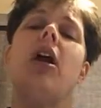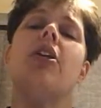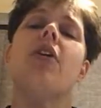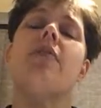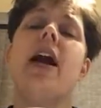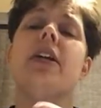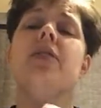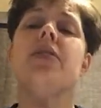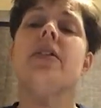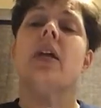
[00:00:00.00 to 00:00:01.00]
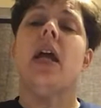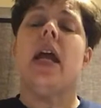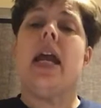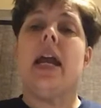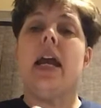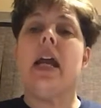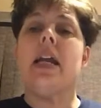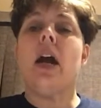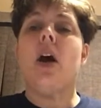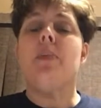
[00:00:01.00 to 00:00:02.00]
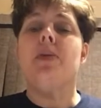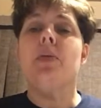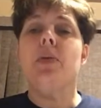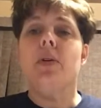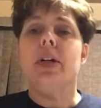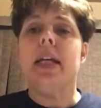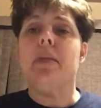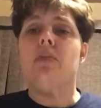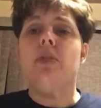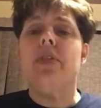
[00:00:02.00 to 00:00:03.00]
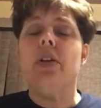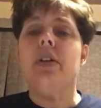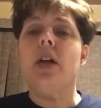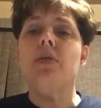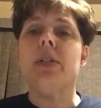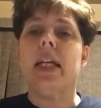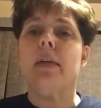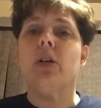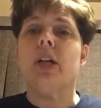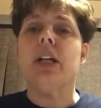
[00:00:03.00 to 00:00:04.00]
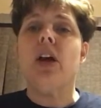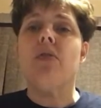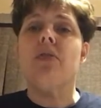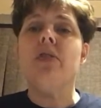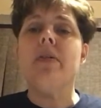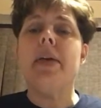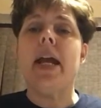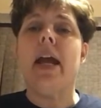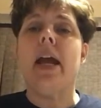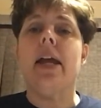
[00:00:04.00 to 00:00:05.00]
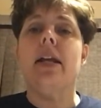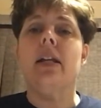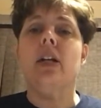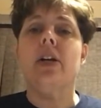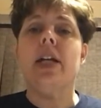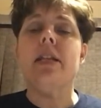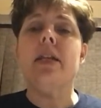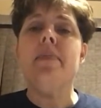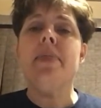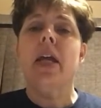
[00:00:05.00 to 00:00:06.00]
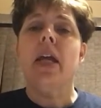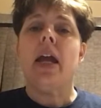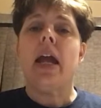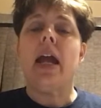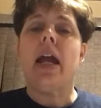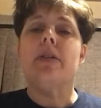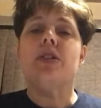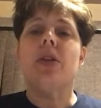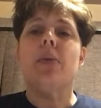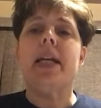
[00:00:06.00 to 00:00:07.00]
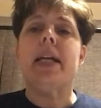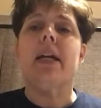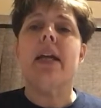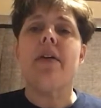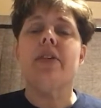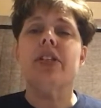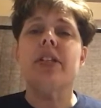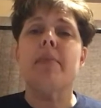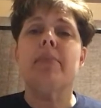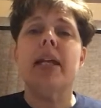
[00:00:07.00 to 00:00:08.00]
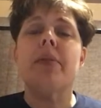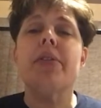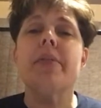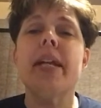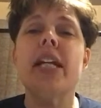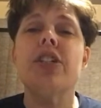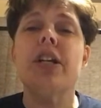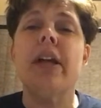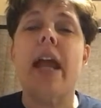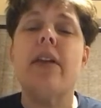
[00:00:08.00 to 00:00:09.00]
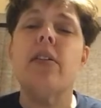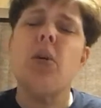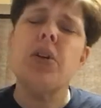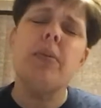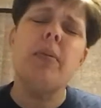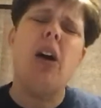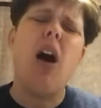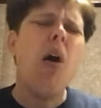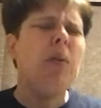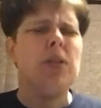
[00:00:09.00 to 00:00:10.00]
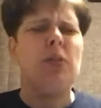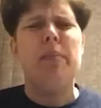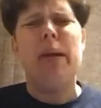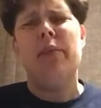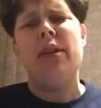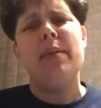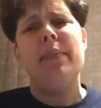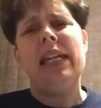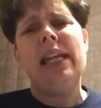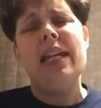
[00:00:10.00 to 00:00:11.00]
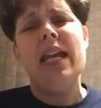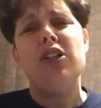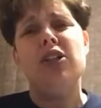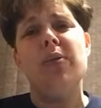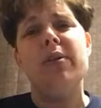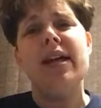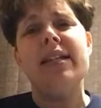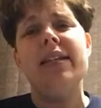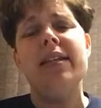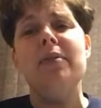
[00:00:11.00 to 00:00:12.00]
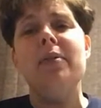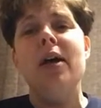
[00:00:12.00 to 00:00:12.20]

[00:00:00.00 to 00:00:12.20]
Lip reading: note values. And I hope you will keep reviewing those and keep looking over them and learning them, and so that we can have a good time playing with them next year. And of course, we will always remember them again next year when I see you,